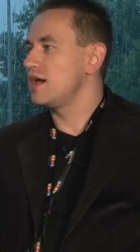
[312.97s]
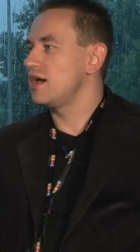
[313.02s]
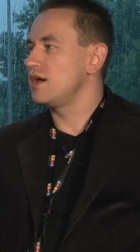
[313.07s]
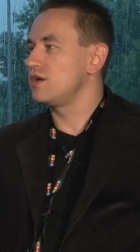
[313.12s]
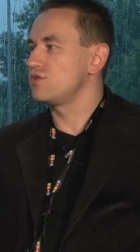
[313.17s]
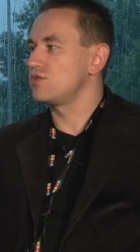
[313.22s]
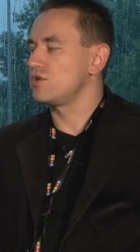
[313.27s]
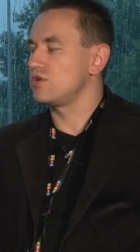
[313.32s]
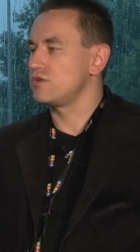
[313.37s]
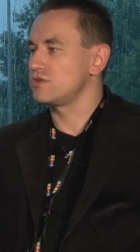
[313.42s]

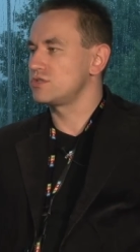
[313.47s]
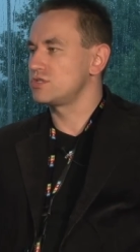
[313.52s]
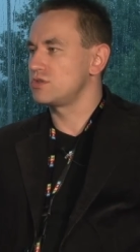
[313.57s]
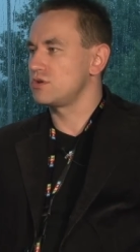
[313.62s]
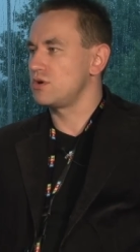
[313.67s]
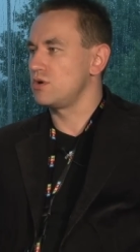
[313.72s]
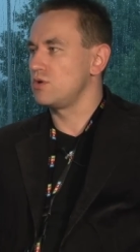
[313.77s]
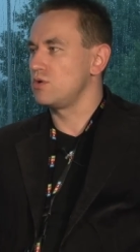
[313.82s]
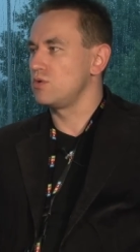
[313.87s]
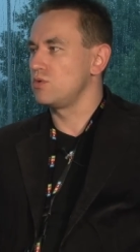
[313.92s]
And
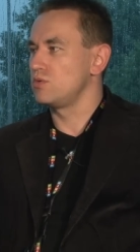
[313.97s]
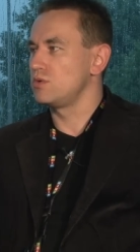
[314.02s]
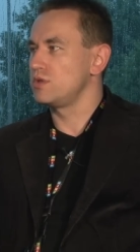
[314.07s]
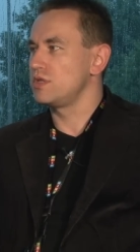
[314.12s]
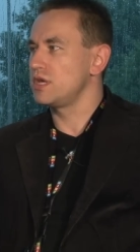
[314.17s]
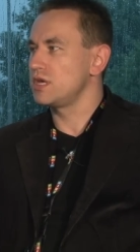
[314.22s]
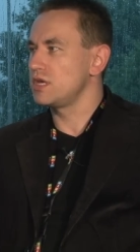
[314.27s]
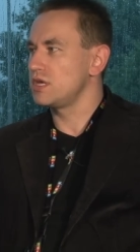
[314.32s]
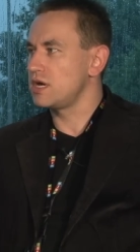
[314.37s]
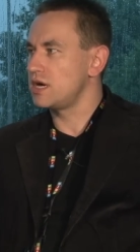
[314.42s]
also
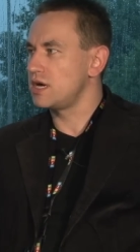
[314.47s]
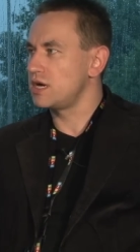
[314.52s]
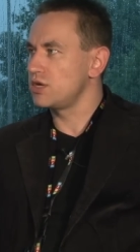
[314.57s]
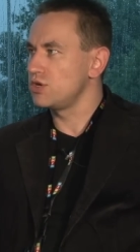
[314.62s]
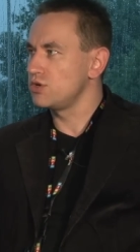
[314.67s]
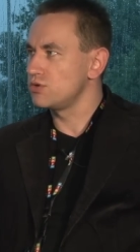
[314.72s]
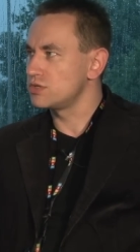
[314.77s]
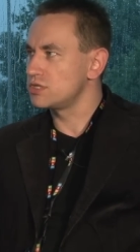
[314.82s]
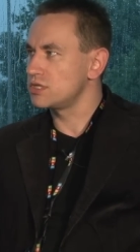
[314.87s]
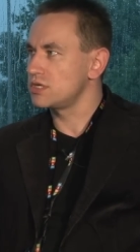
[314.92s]
they are
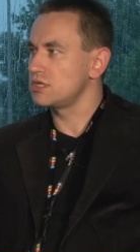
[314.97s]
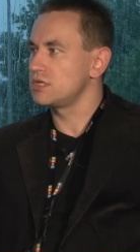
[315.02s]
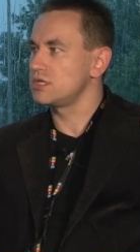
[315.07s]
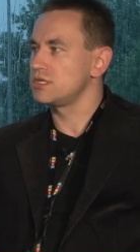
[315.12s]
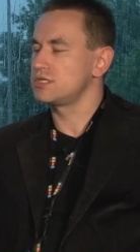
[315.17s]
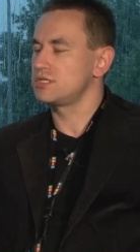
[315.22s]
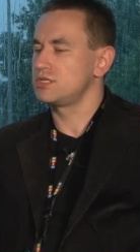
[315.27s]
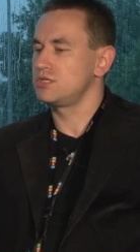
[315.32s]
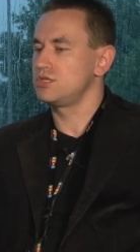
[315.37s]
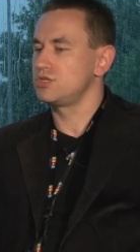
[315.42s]
using
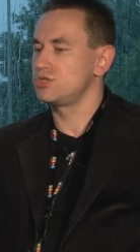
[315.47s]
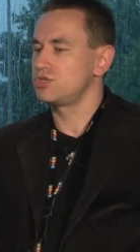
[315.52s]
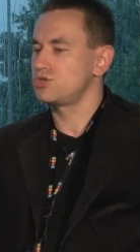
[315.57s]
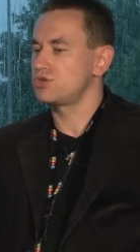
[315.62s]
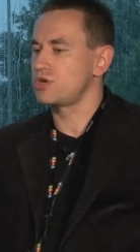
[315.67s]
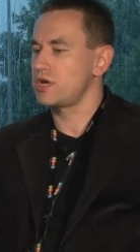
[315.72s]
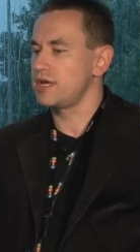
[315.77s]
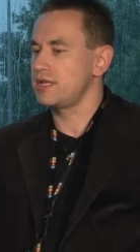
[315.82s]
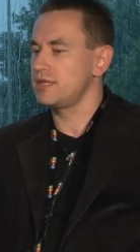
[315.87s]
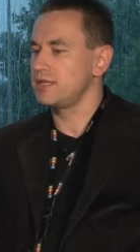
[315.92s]
this
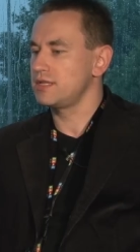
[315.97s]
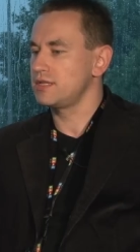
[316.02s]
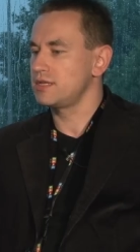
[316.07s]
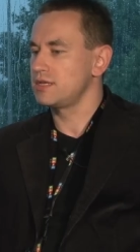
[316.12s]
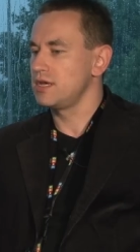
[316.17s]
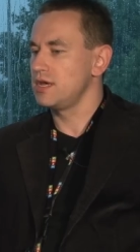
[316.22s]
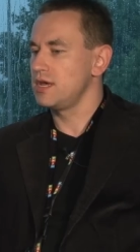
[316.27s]
trend.